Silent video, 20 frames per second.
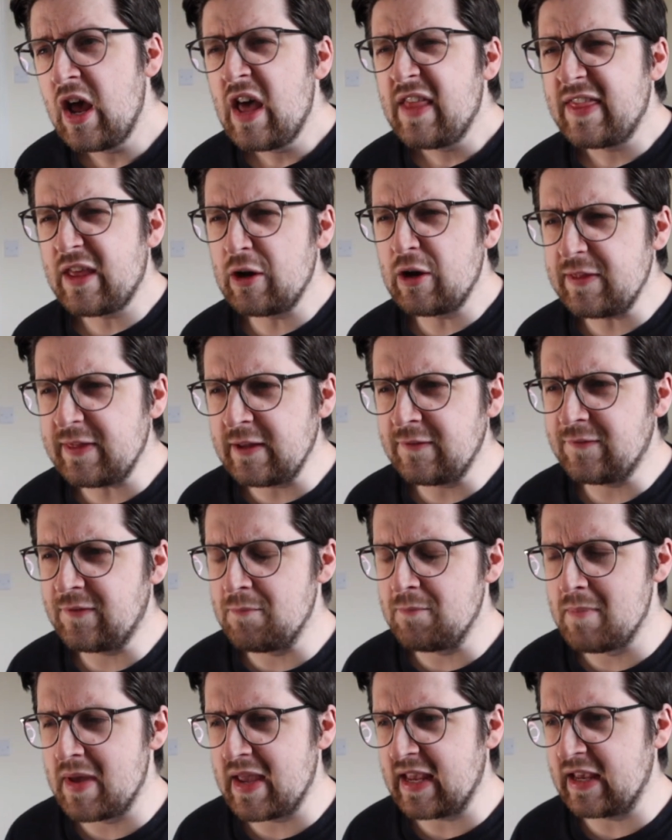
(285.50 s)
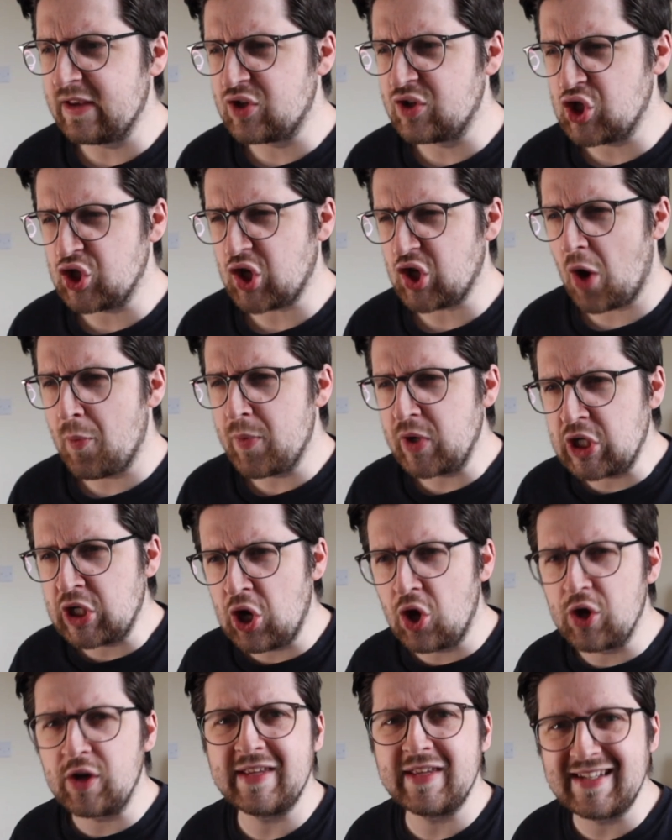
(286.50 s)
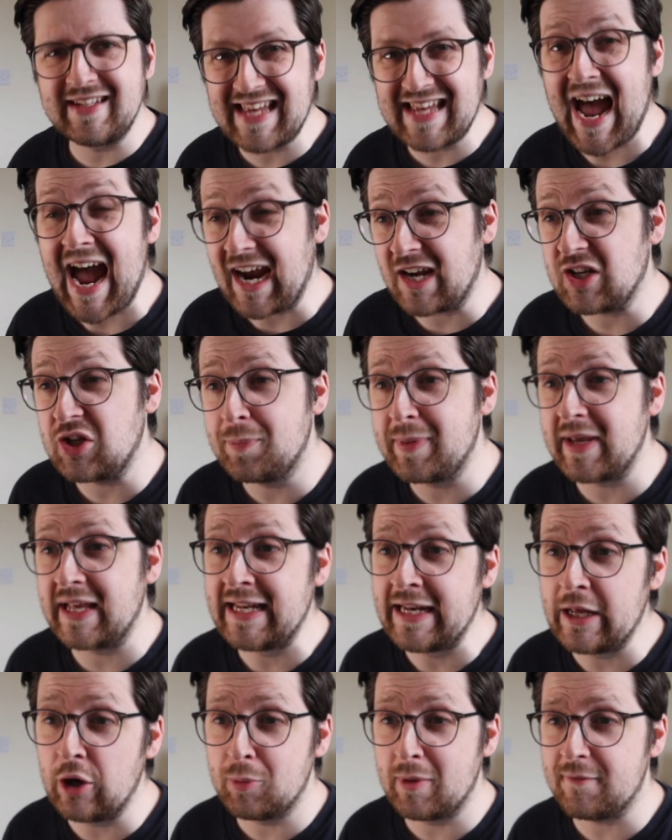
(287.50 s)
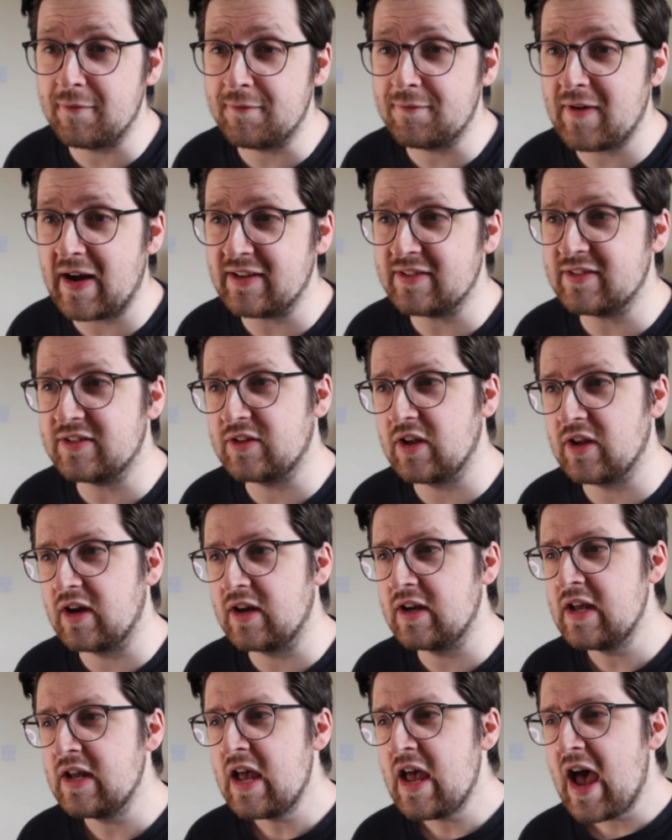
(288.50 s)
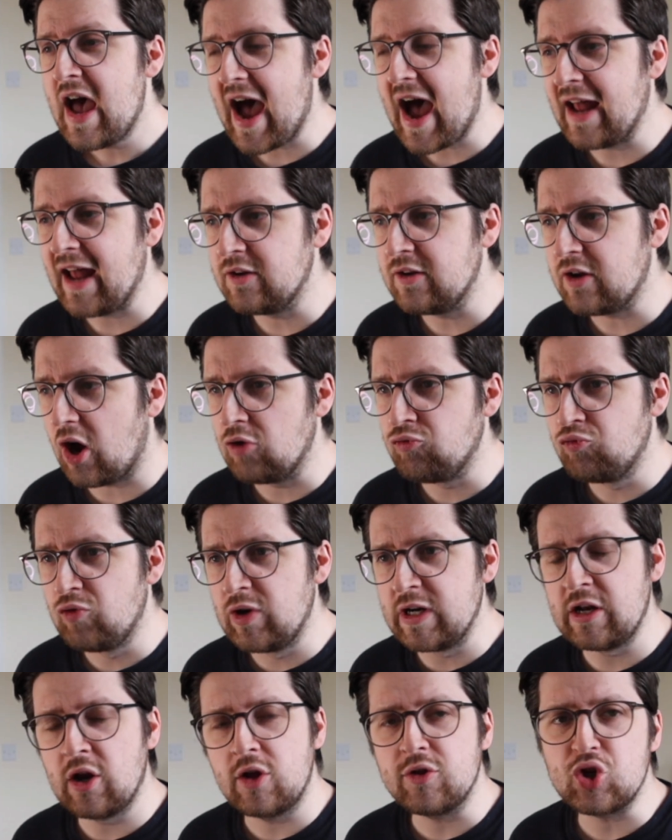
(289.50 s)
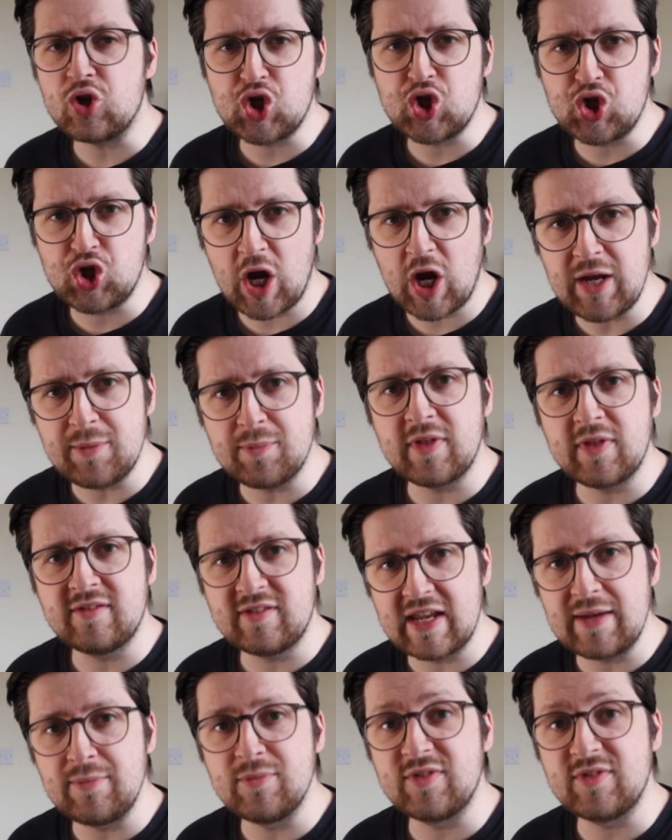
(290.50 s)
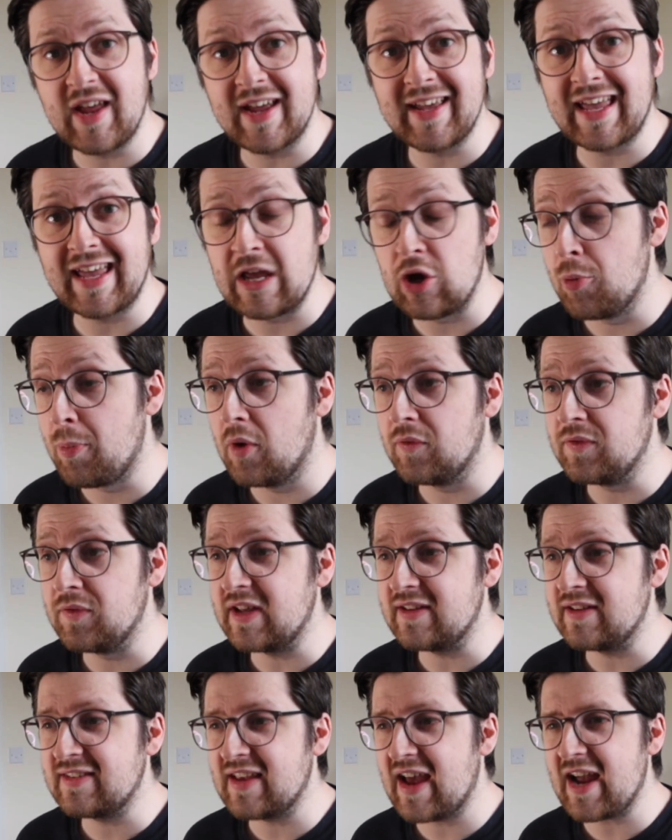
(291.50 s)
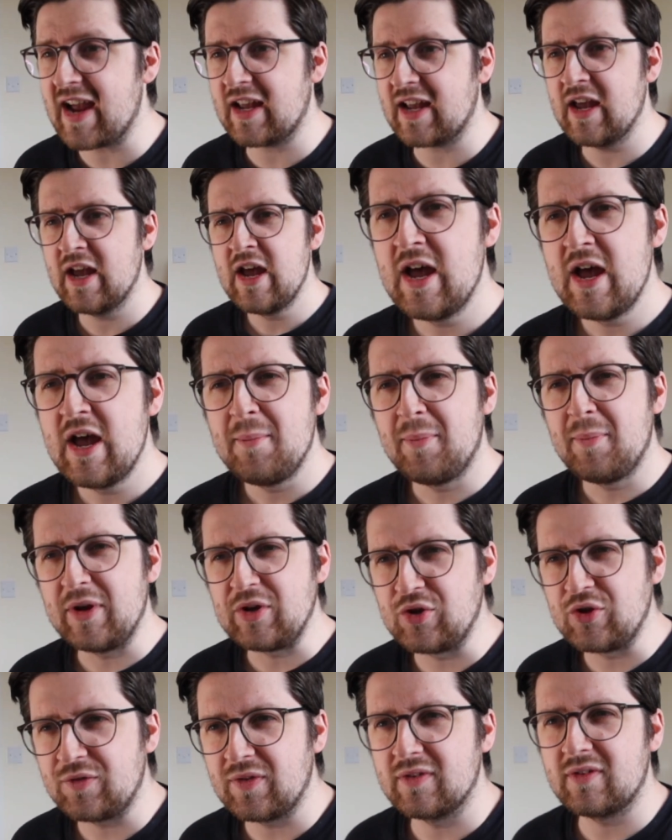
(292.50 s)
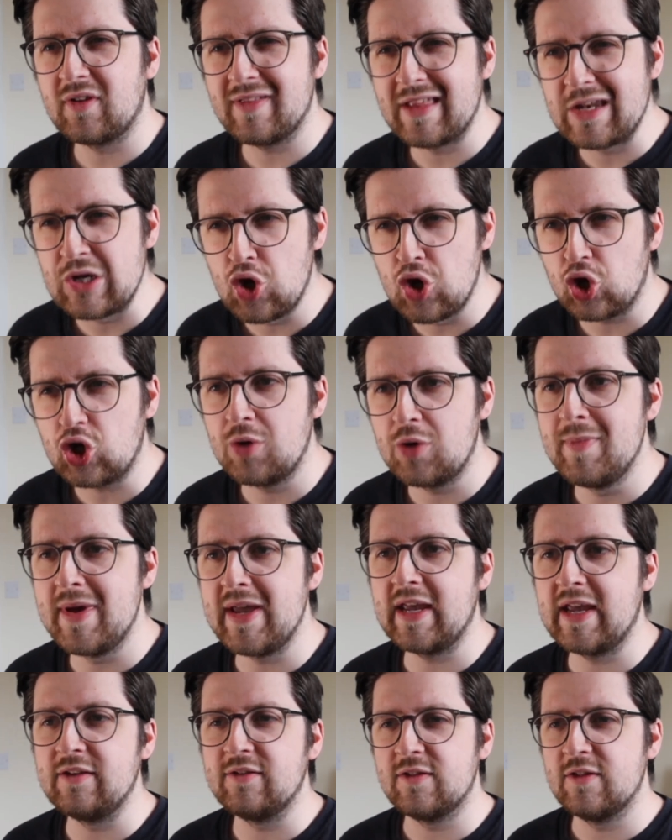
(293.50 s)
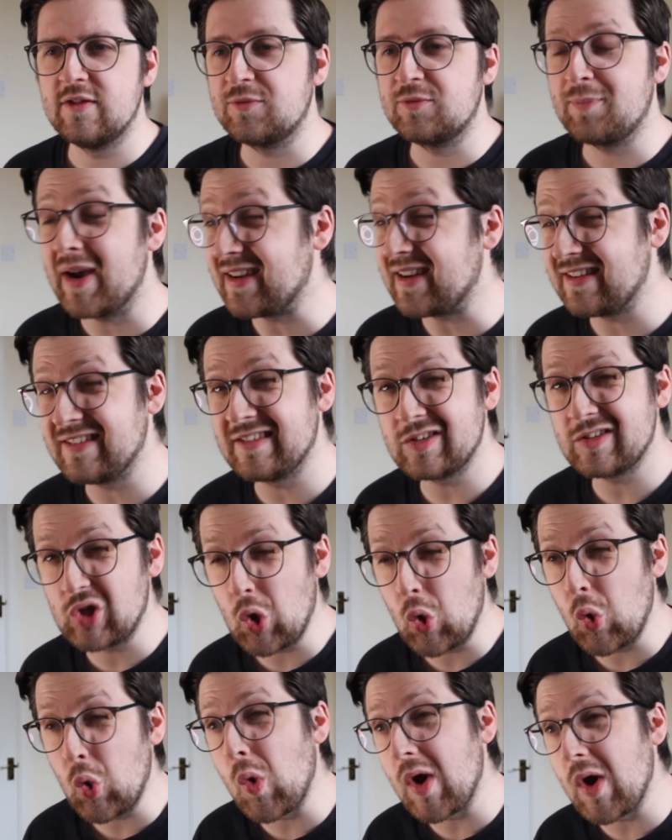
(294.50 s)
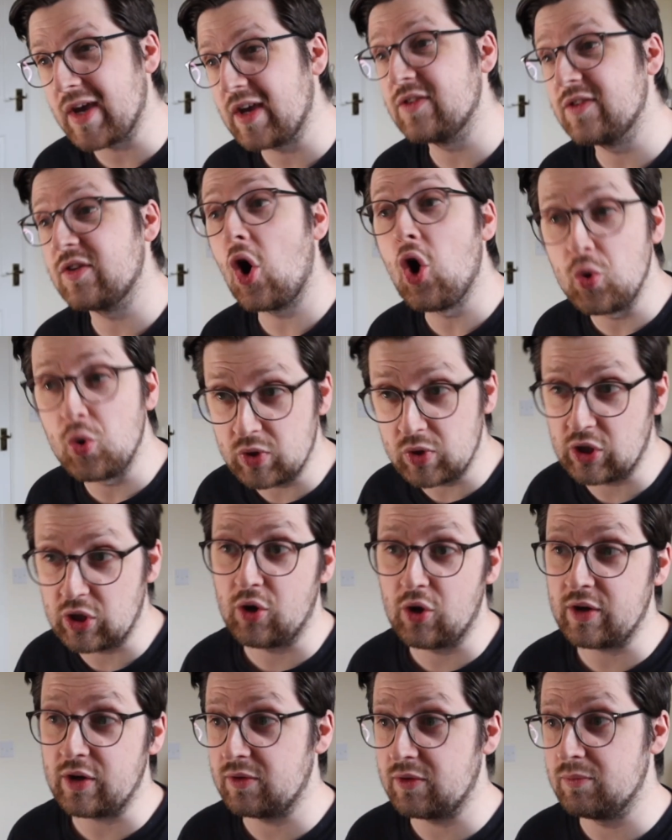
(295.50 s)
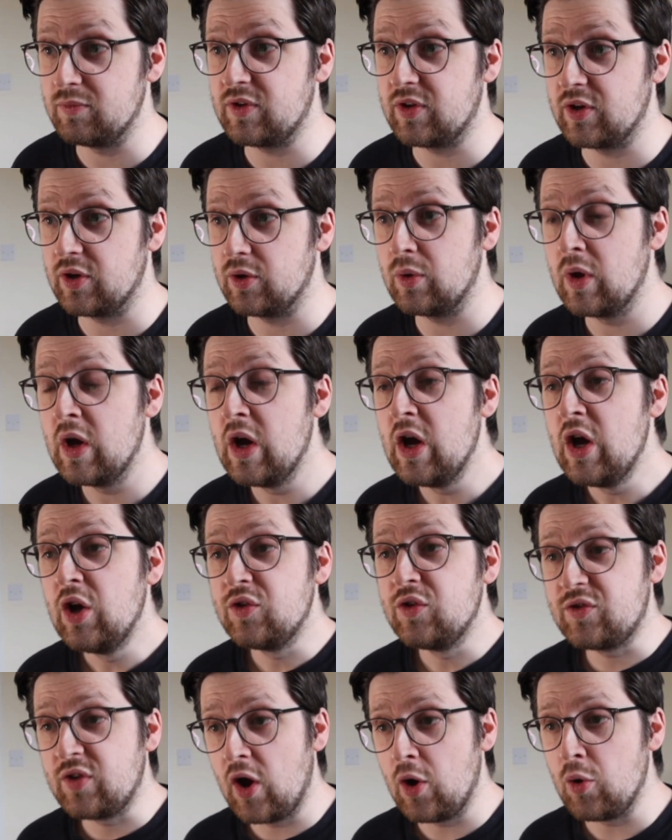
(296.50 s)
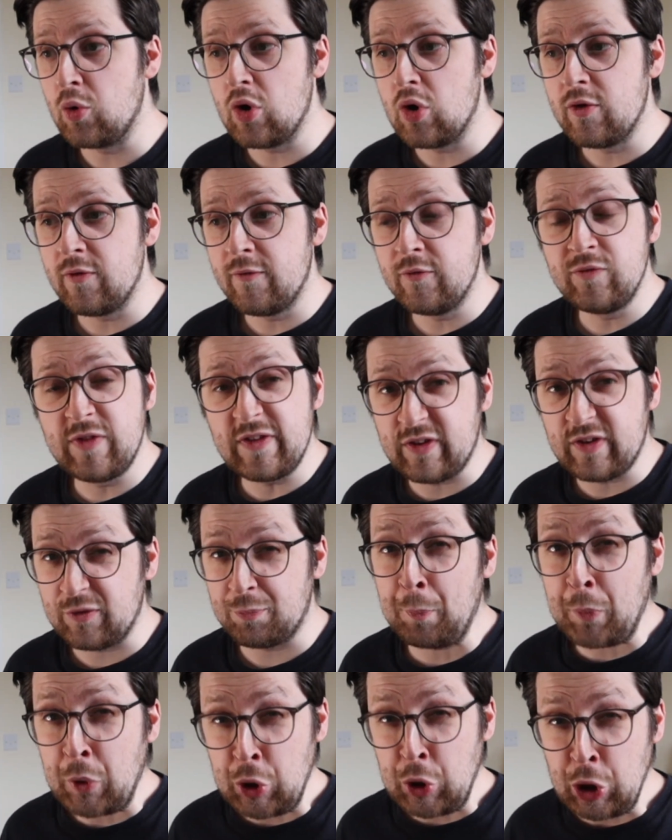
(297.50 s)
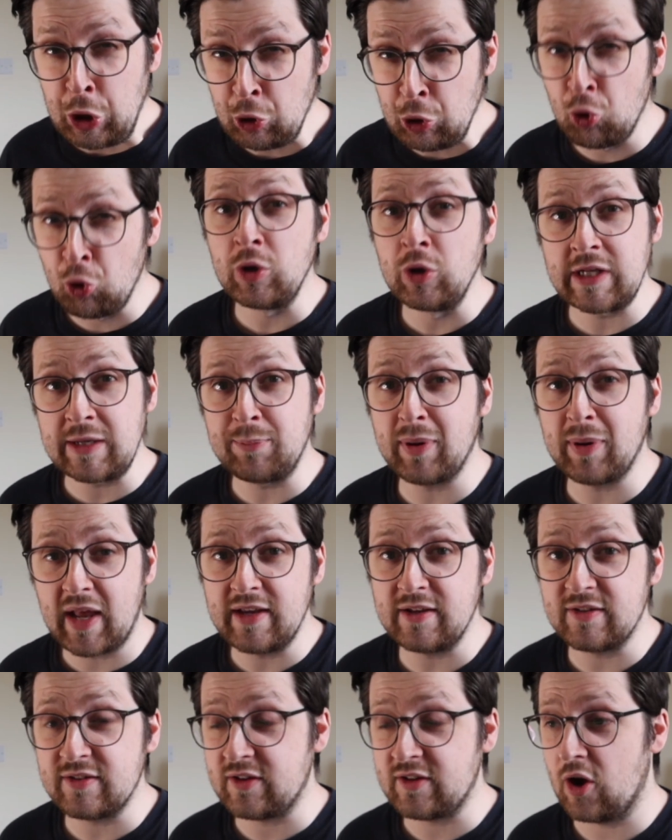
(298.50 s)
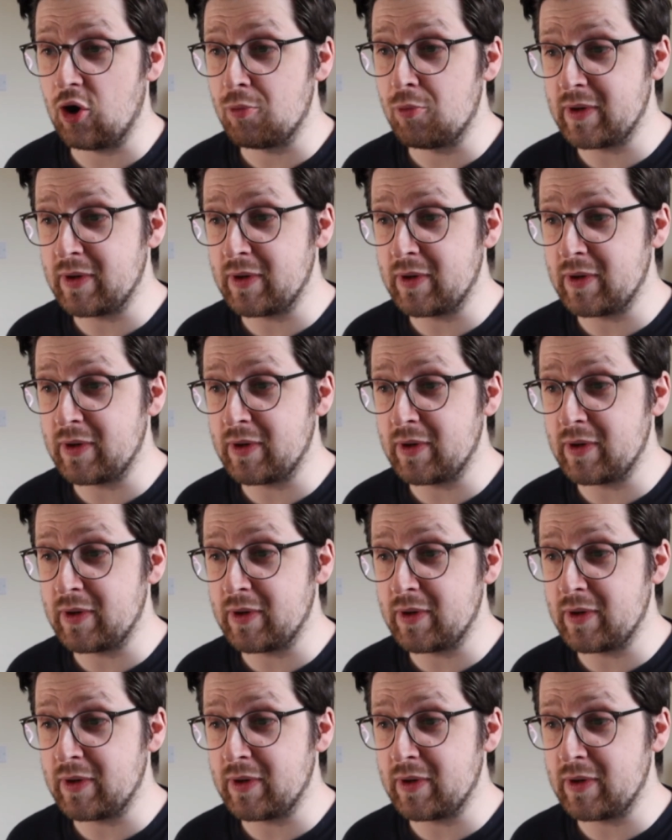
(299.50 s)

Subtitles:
The only thing for me is just I would like the attack to be a little bit faster. And I really like the shape the team's taking up on the attack. but it just feels like they're not committing into the spaces as quick as I would like them to. So this is purely playstyle,